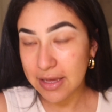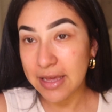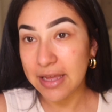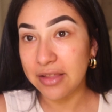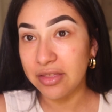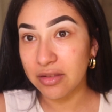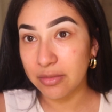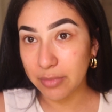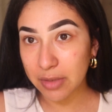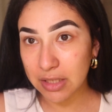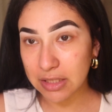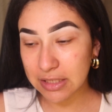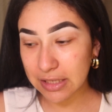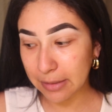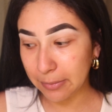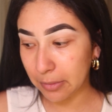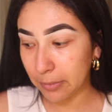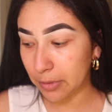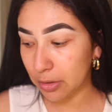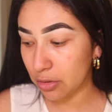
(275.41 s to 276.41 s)
In the
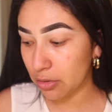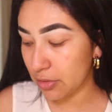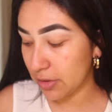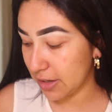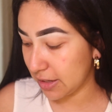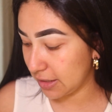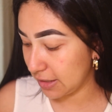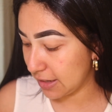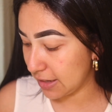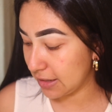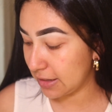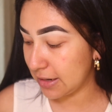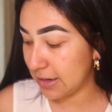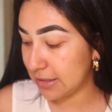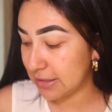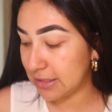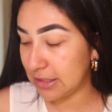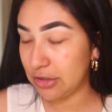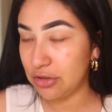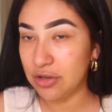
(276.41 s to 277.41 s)
meantime, I'm going to go ahead again
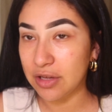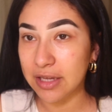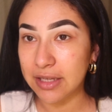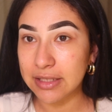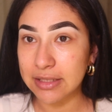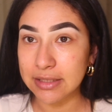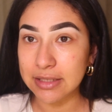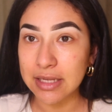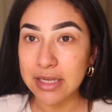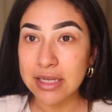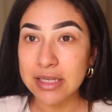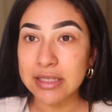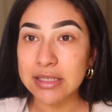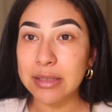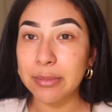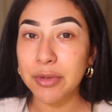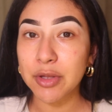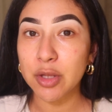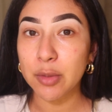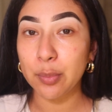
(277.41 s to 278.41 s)
and tell you guys
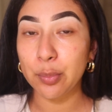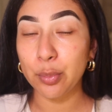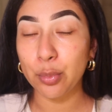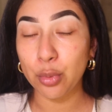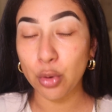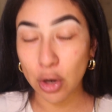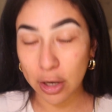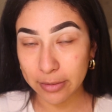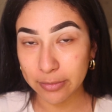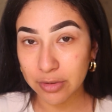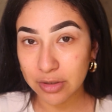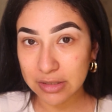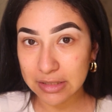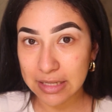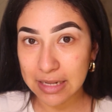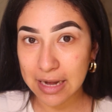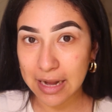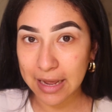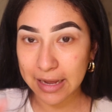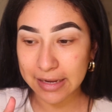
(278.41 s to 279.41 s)
some of the primers
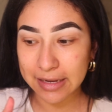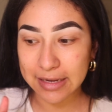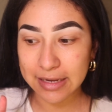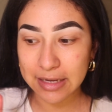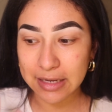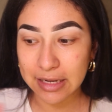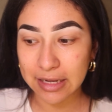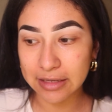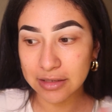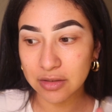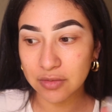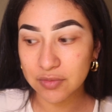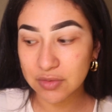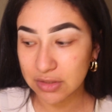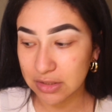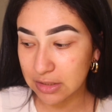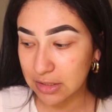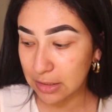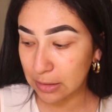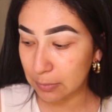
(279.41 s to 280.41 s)
that I kind of
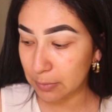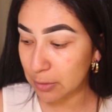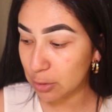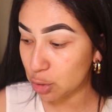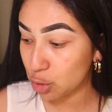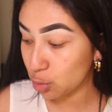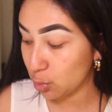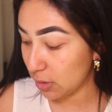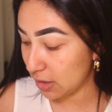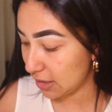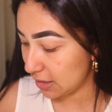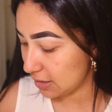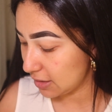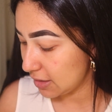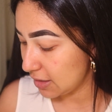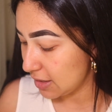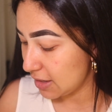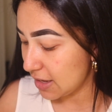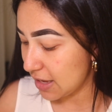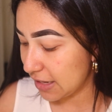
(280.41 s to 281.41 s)
stick between
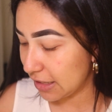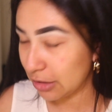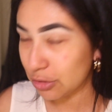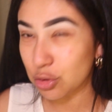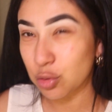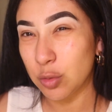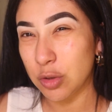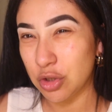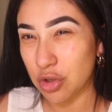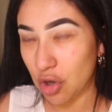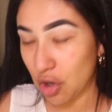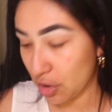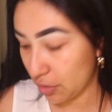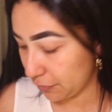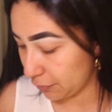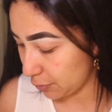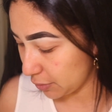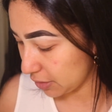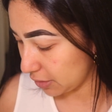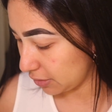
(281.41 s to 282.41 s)
and I'll switch
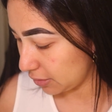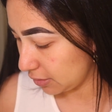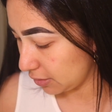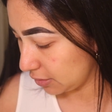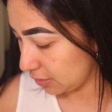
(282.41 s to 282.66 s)
off with.